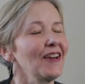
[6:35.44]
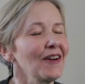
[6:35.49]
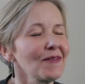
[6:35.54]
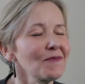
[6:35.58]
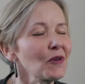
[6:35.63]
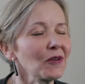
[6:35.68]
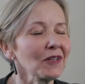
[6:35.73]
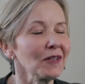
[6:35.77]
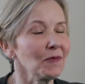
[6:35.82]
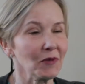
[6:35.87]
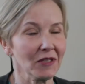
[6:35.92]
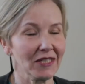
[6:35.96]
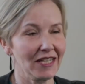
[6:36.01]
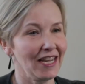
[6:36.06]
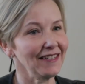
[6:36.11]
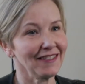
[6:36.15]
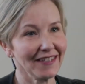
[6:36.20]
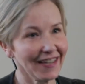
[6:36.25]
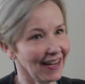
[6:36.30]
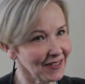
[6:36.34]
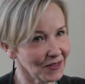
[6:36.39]
I'm not going to
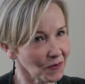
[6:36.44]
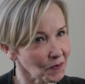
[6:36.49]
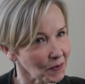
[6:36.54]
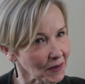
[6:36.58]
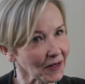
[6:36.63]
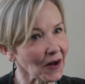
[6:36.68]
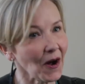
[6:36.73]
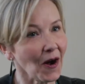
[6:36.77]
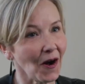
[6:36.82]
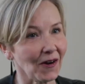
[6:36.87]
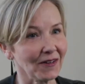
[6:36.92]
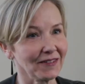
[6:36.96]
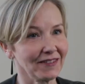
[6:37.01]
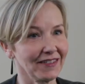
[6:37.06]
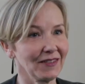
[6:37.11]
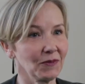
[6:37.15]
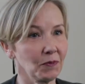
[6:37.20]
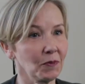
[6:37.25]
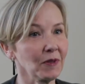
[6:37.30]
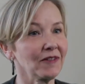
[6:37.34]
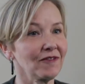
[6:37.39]
pretend it hasn't been hard.
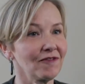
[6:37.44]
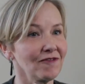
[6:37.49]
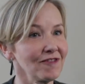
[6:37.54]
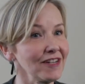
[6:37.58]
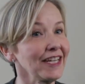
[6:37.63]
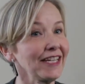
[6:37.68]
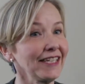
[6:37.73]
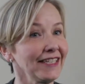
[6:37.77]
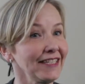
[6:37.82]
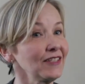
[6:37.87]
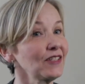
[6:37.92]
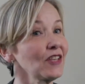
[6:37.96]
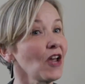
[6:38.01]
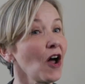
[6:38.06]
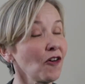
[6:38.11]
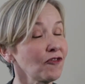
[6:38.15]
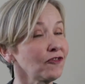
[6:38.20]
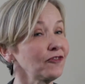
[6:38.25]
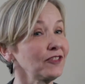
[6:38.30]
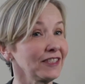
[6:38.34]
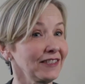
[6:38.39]
It's been really
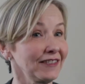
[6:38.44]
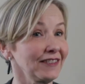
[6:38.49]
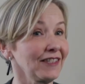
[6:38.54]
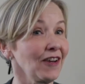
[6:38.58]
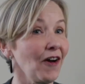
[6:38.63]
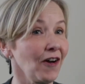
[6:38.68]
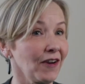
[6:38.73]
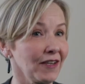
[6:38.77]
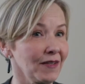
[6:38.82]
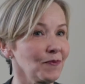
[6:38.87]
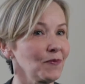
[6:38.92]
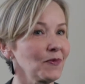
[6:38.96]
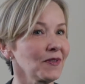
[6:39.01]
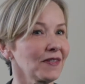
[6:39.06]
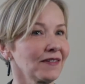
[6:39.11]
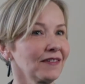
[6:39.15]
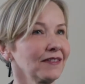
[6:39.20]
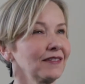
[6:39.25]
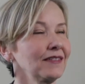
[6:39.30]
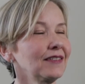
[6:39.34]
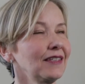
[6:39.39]
tough at times.
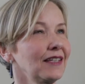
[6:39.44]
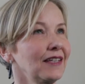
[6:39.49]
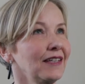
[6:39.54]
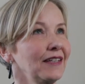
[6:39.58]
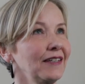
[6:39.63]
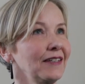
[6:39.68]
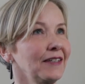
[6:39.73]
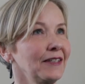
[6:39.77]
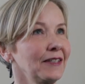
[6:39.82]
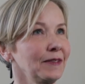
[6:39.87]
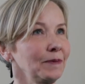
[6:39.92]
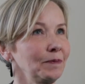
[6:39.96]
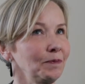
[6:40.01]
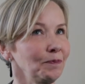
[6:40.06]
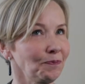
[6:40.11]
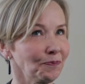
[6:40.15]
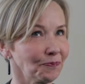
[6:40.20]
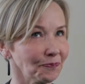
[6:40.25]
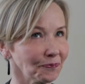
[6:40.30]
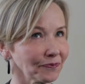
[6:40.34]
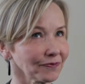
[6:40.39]

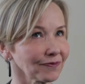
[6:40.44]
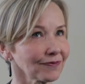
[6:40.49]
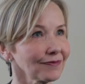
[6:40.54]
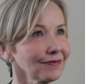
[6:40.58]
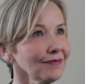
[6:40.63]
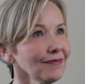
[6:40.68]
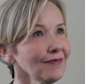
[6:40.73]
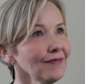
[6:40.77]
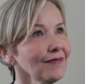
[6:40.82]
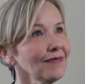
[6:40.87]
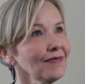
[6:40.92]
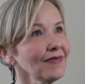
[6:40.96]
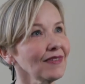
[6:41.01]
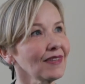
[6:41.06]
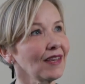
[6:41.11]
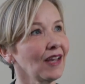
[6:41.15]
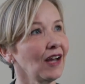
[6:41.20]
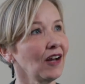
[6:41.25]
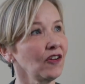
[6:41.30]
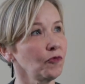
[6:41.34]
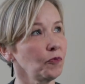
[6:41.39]
I've
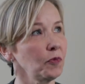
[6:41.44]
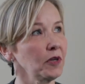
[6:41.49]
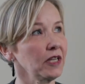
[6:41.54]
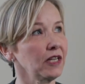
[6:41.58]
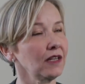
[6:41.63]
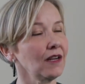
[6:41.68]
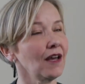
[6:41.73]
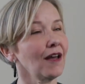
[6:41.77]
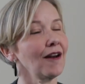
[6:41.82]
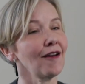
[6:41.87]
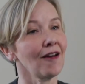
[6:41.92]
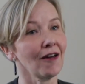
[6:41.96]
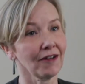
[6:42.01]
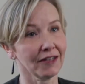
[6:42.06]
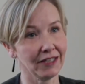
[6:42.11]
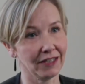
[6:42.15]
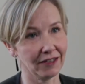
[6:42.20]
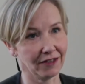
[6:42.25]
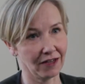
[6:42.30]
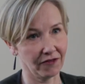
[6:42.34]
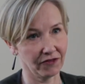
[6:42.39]
been
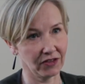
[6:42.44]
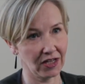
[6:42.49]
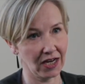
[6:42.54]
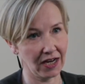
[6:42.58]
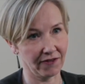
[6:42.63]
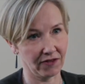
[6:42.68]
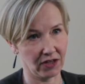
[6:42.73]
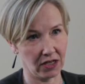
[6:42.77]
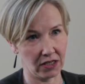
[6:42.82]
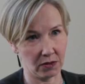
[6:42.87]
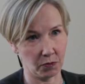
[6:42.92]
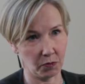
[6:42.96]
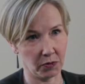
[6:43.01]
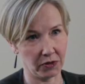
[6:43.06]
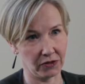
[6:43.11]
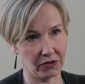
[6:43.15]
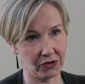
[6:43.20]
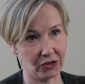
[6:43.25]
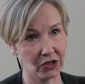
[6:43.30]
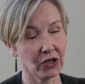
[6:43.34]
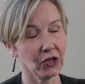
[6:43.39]
lucky enough to have a
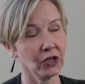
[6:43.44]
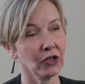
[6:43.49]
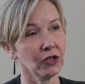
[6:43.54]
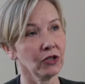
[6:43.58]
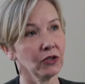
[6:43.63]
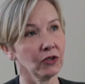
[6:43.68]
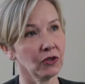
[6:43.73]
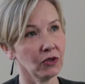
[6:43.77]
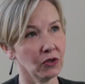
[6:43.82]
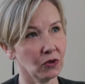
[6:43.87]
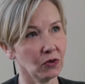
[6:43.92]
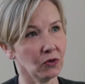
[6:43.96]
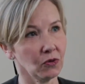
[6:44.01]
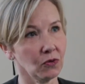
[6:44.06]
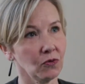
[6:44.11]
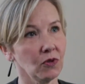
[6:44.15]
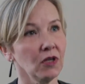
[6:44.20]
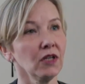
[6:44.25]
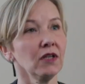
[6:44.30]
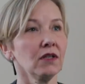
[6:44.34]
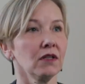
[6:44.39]
husband
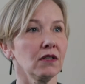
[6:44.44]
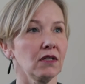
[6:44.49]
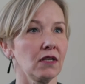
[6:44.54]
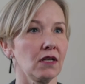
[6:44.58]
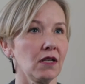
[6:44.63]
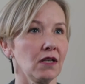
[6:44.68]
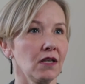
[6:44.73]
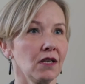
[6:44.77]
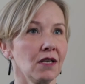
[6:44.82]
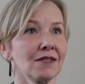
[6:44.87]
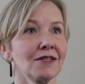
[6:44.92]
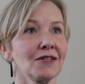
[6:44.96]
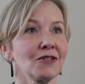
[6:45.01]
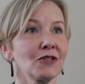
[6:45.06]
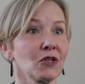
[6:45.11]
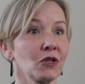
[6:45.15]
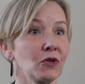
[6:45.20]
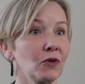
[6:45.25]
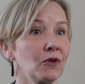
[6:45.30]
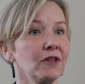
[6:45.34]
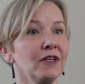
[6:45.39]
who
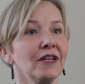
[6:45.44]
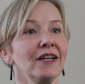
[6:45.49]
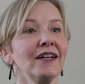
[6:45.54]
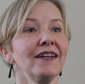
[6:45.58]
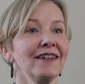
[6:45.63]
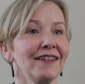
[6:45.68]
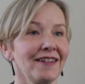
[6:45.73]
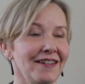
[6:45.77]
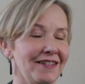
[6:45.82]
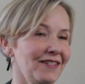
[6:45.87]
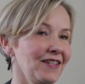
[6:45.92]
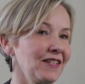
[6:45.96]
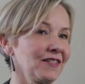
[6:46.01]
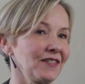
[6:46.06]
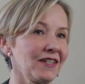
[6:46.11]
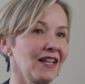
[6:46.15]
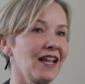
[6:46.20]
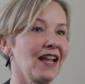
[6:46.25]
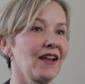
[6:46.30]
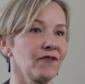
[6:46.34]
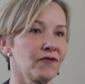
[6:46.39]
isn't a lawyer and
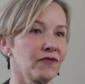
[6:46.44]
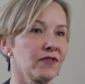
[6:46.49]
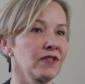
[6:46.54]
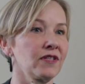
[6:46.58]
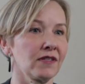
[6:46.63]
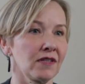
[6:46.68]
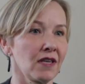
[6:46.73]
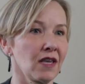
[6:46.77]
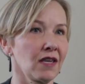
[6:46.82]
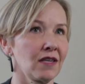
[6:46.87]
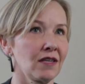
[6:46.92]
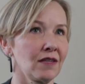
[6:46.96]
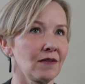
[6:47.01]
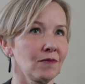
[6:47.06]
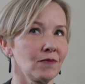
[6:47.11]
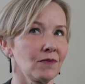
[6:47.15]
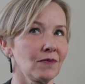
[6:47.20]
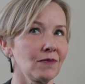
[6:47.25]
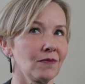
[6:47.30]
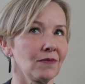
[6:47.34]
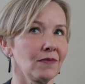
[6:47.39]
doesn't have the
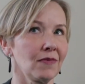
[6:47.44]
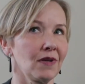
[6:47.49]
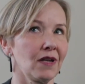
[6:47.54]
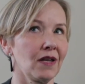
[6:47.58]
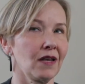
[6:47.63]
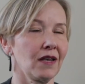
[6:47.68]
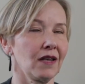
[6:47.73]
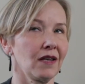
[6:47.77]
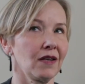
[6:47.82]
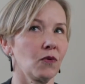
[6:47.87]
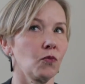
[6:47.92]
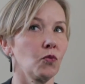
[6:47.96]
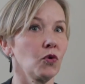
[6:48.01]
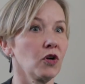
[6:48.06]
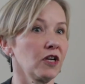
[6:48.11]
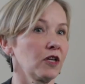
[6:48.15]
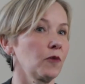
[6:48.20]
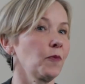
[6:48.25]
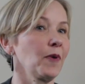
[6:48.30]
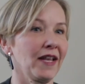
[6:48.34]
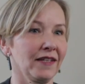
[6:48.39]
same
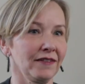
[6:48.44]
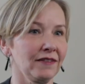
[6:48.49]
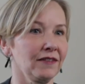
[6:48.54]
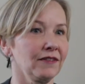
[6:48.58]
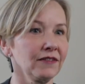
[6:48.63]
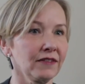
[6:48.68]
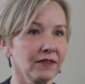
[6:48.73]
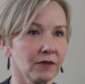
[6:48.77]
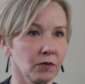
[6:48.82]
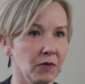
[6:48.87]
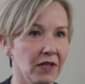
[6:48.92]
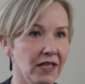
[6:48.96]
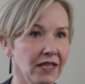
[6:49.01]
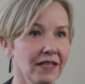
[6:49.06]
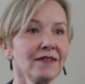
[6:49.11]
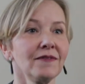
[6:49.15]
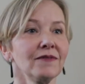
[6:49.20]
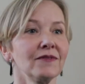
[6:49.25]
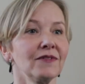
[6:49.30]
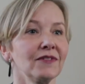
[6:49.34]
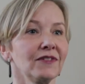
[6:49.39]
work patterns as
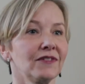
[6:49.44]
me.